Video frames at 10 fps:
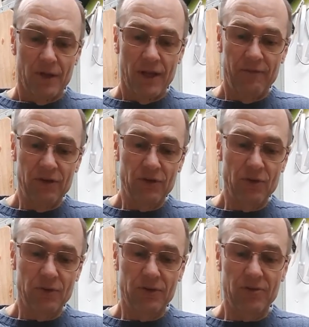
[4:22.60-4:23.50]
If you
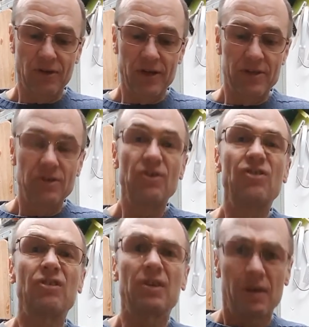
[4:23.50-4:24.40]
do decide to
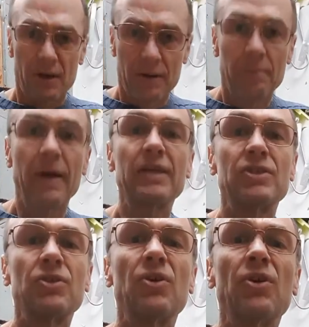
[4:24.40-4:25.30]
use it, make
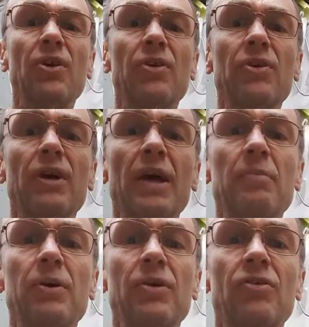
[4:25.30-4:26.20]
sure you
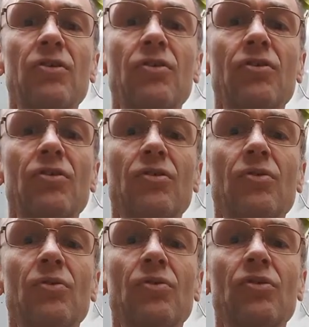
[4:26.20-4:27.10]
get pieces
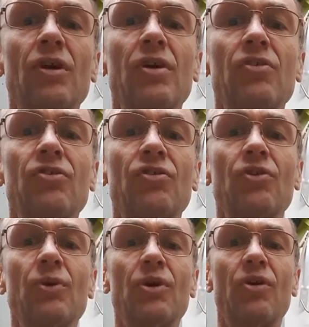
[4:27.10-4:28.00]
so you can
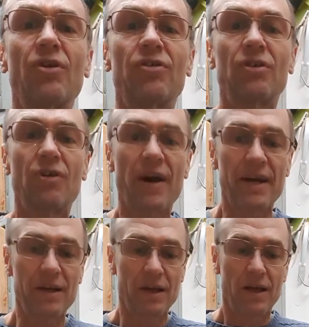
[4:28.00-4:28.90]
screw across the
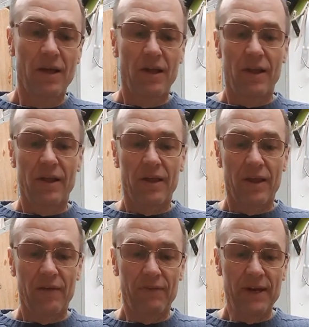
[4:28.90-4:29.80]
grain.
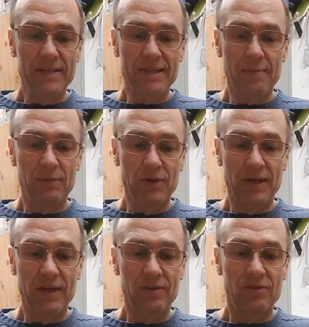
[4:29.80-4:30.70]
If it ends up
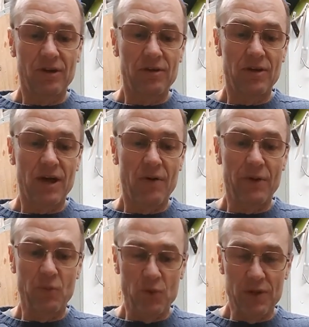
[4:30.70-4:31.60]
looking so you're
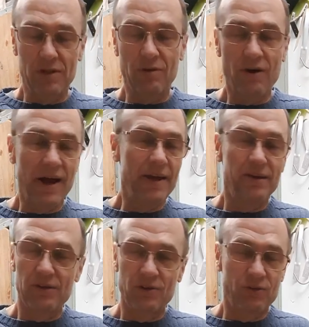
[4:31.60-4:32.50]
going with the
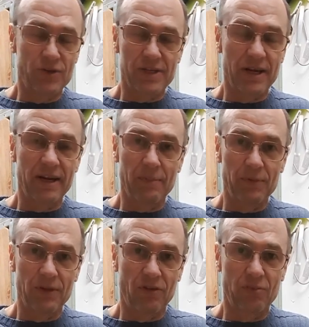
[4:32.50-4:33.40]
grain, you'll just end up
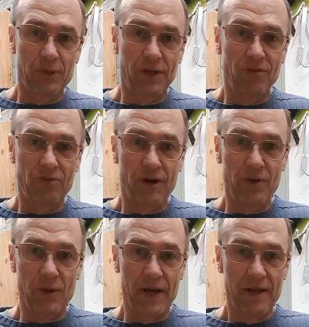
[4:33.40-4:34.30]
with it splitting straight
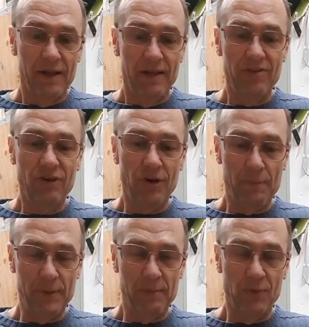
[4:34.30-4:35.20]
away. At least you got a
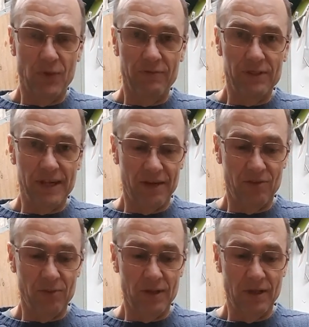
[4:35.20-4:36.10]
bit more of a
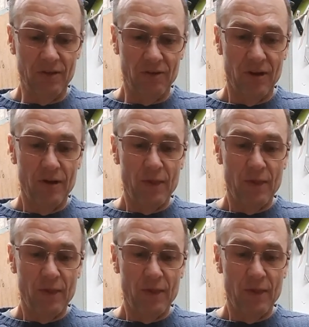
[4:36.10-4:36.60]
chance with these.